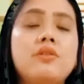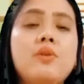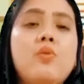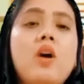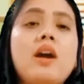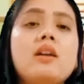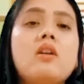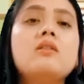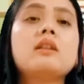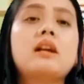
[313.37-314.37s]
The war
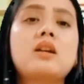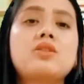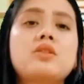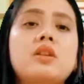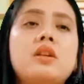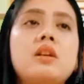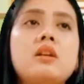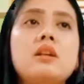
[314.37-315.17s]
on cancer